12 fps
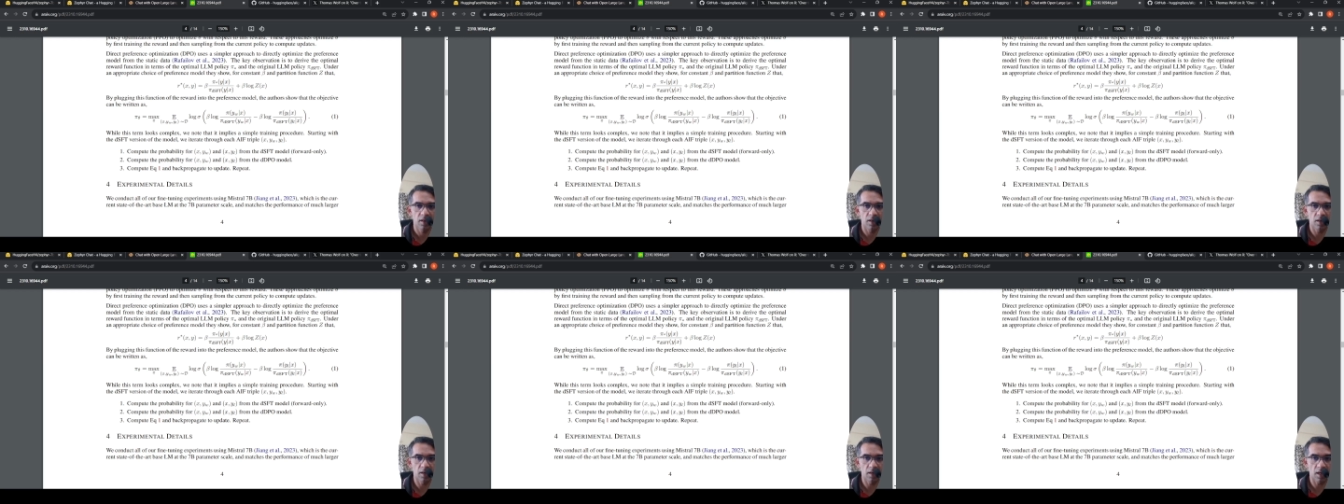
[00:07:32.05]

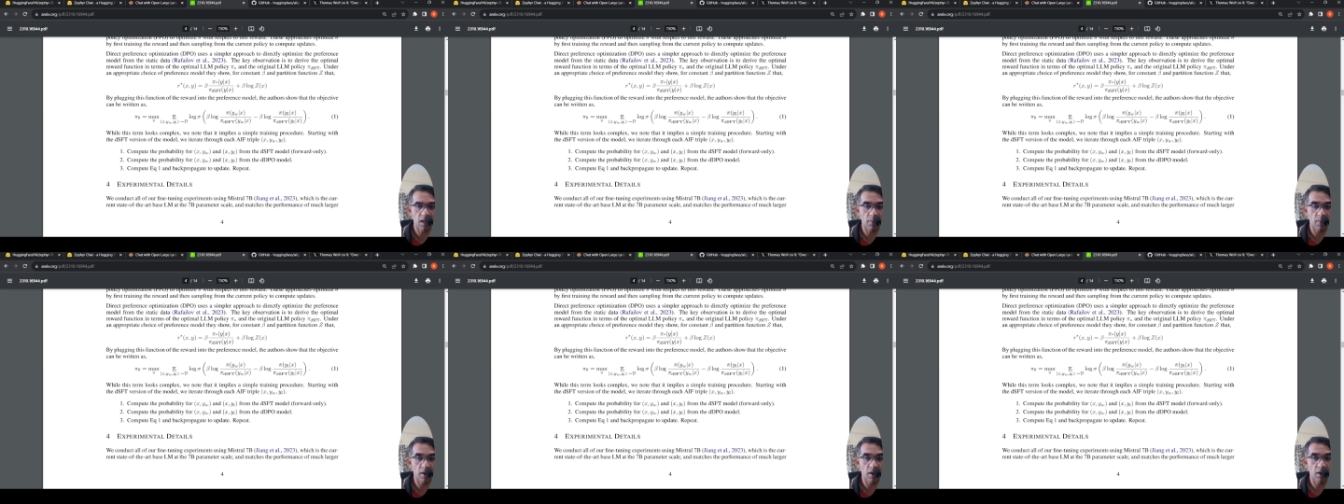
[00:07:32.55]
uh,
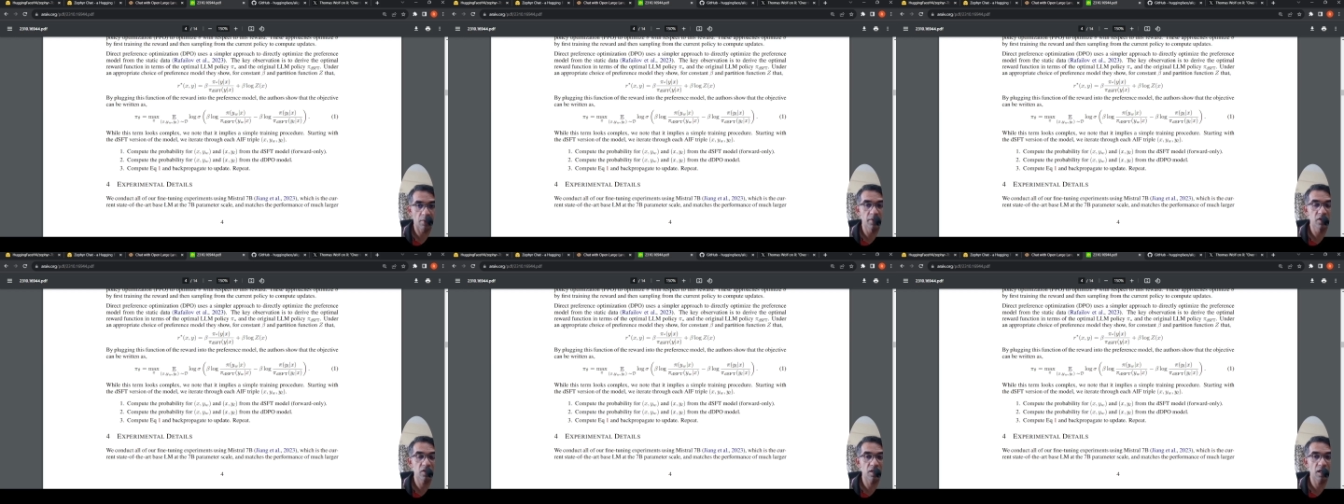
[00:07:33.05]
uh,
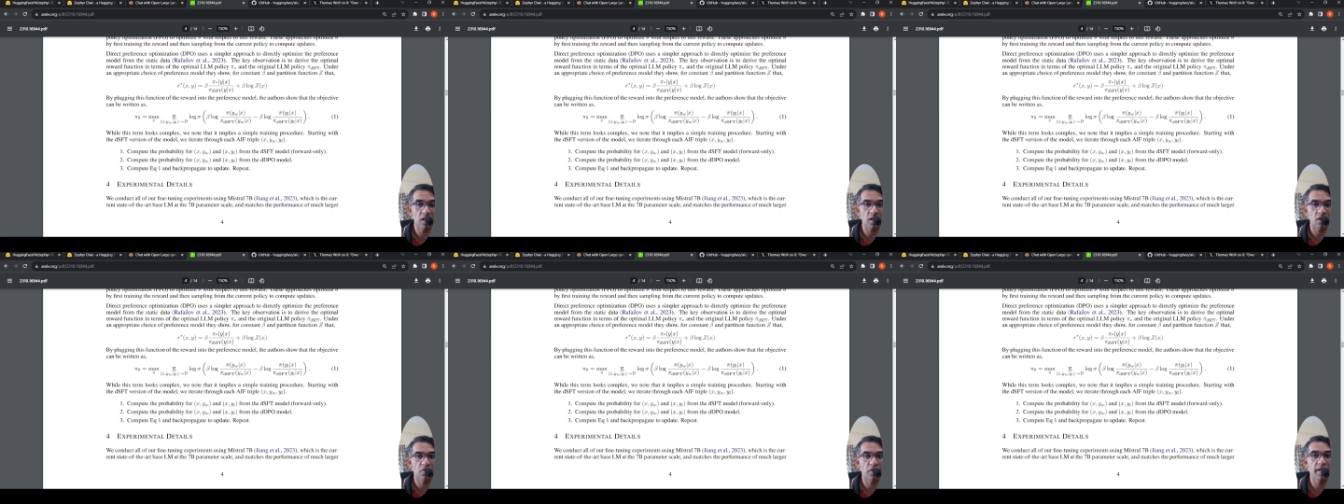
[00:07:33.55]
Mistral
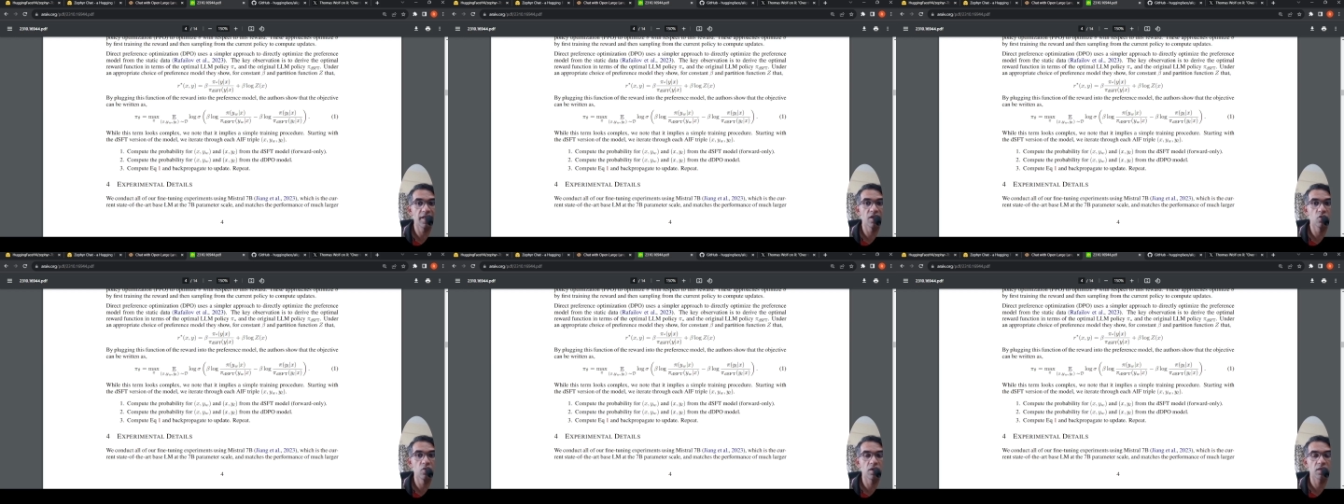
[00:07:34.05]

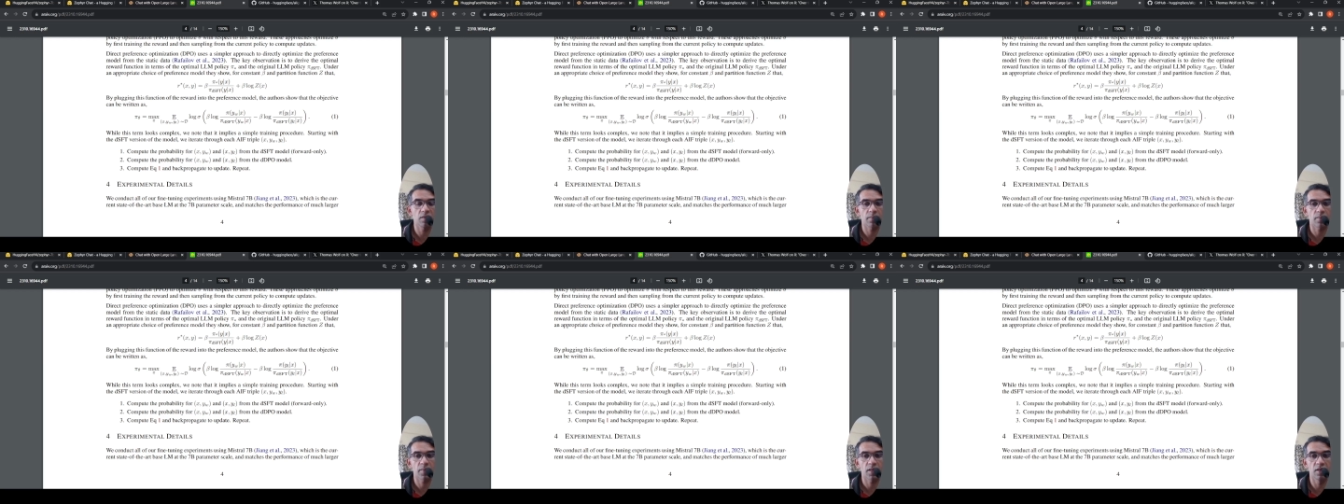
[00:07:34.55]
fine-tuned
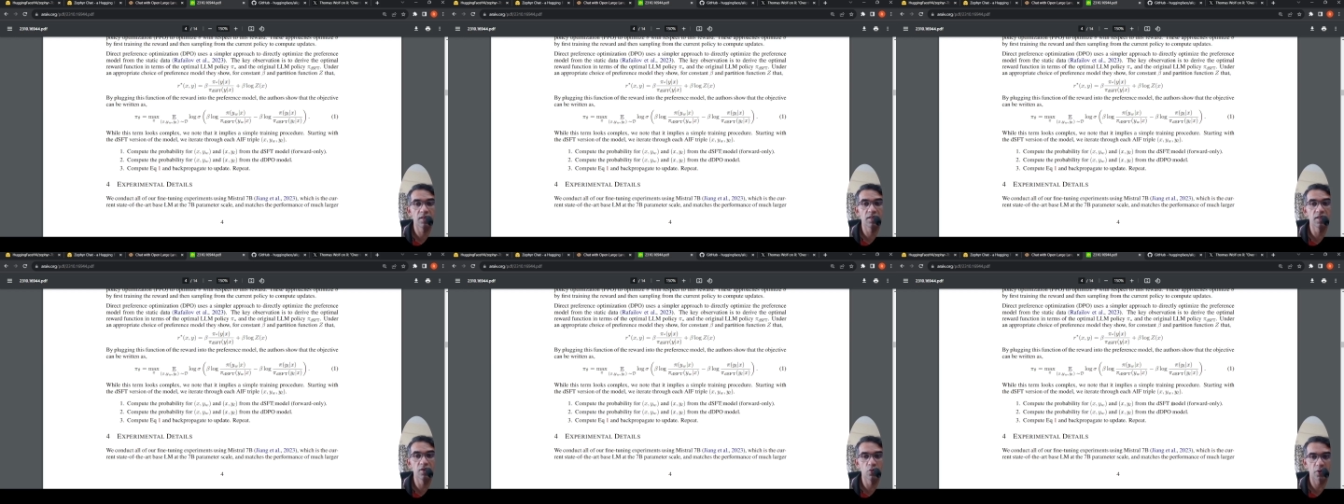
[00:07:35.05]

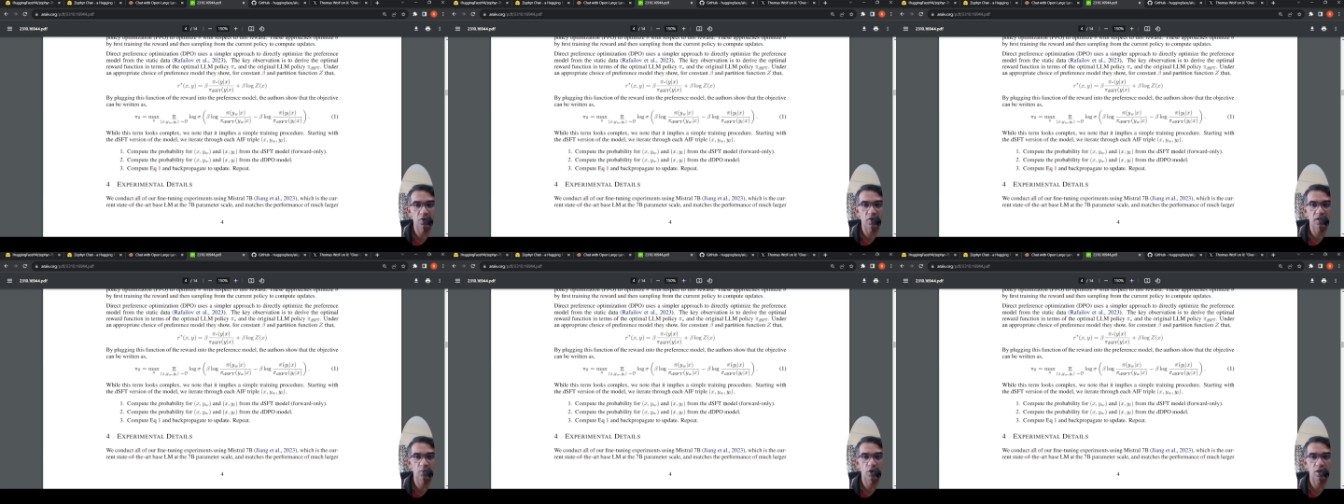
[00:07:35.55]
distilled
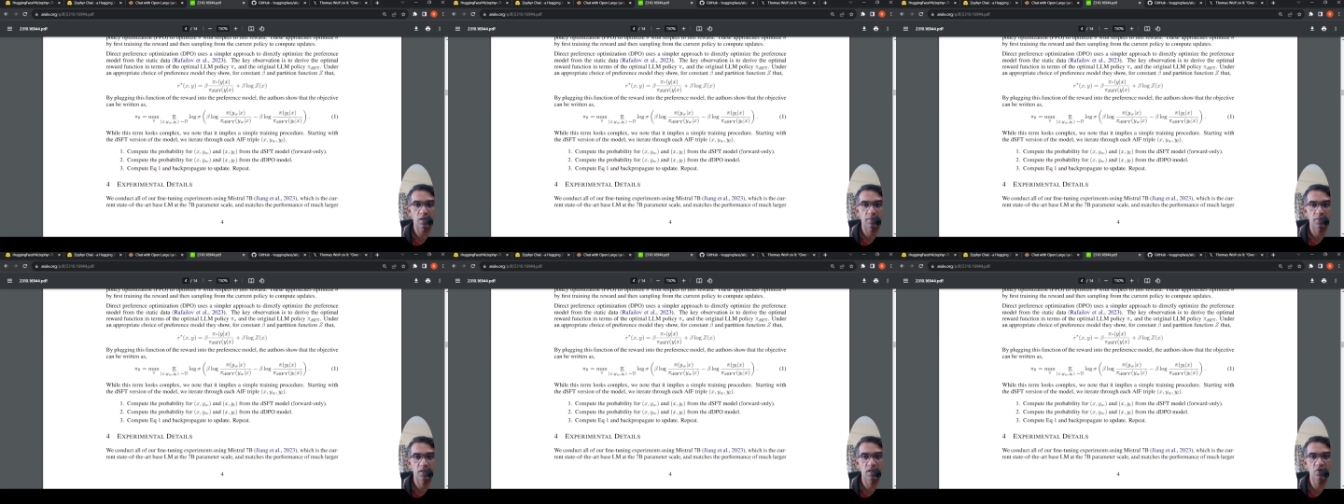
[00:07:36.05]
supervised model
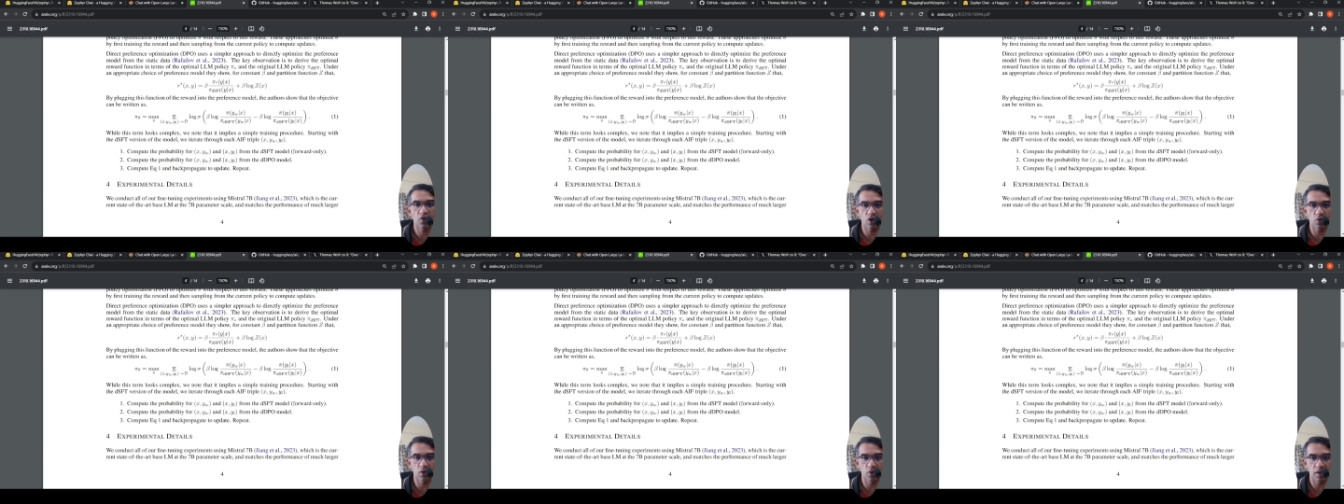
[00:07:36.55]
in the
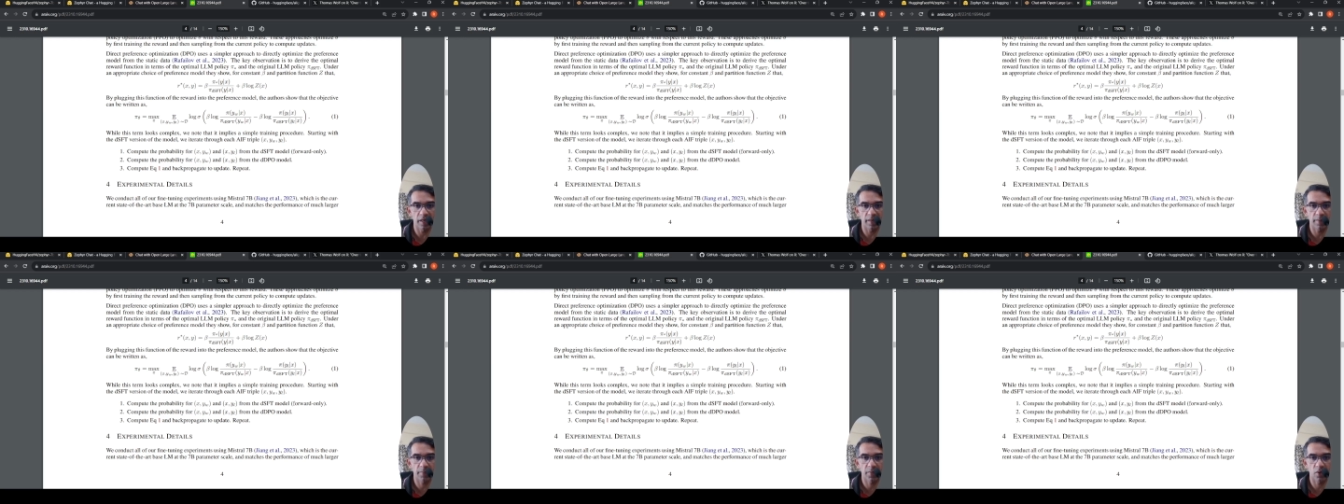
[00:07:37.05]
forward only.
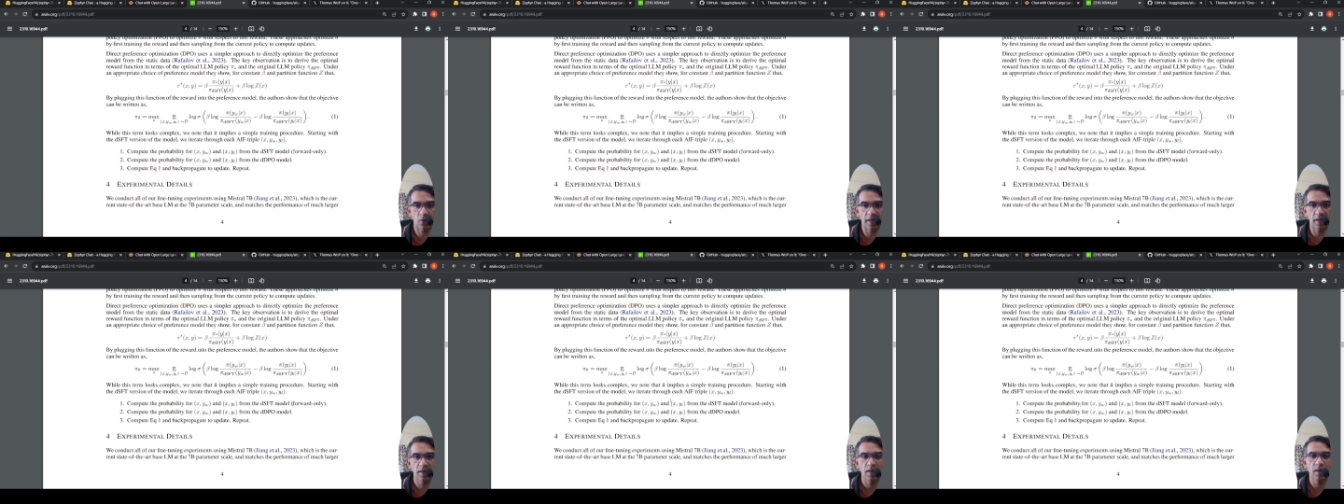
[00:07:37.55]
Okay.